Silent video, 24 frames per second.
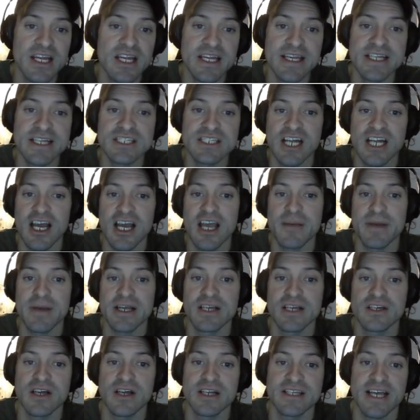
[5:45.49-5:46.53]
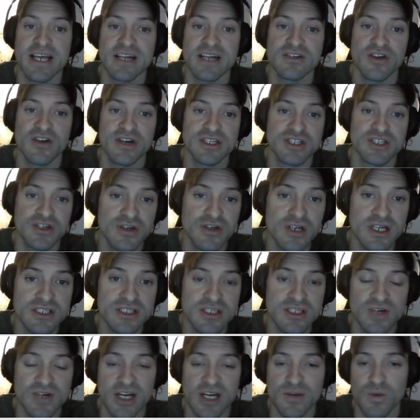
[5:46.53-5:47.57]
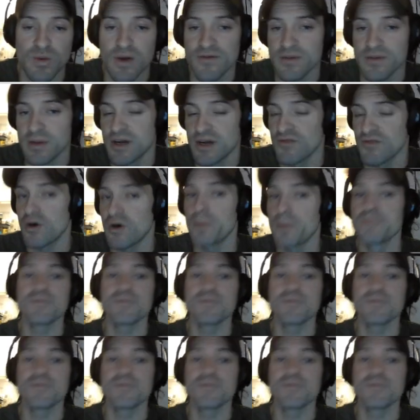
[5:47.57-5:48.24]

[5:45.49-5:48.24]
Each time a attack targets your unit, subtract 1 from the hit roll.